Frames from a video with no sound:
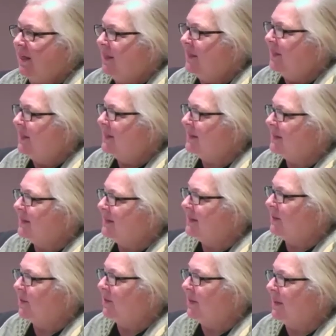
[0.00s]
this is
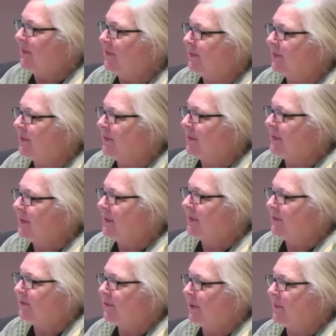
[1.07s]
grief
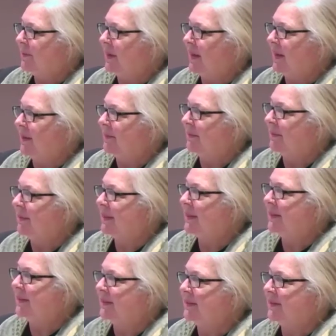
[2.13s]
from my
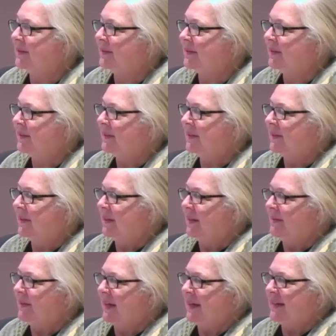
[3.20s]
mother
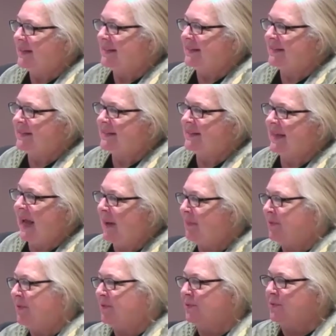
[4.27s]
that has
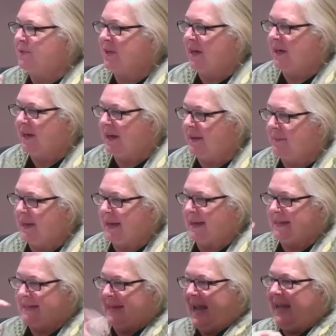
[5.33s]
zapped through time and
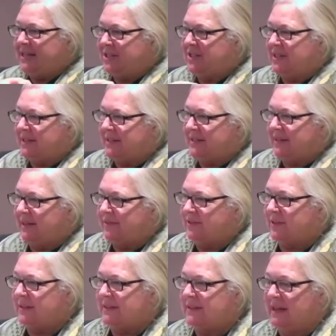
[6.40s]
attached itself
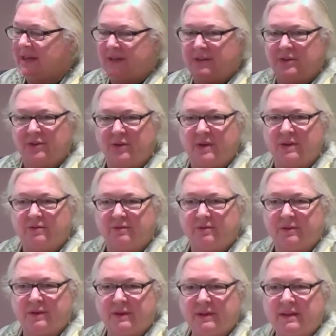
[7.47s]
to this other
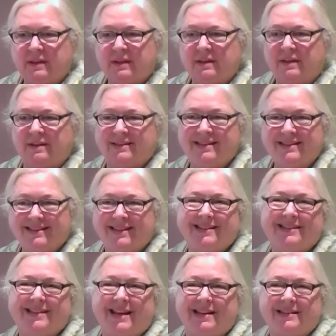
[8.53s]
grief, because it
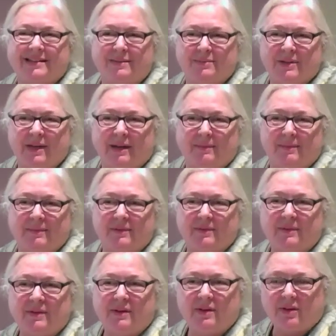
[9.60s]
does that
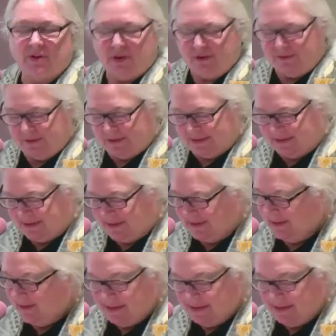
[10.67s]
sometimes. Grief is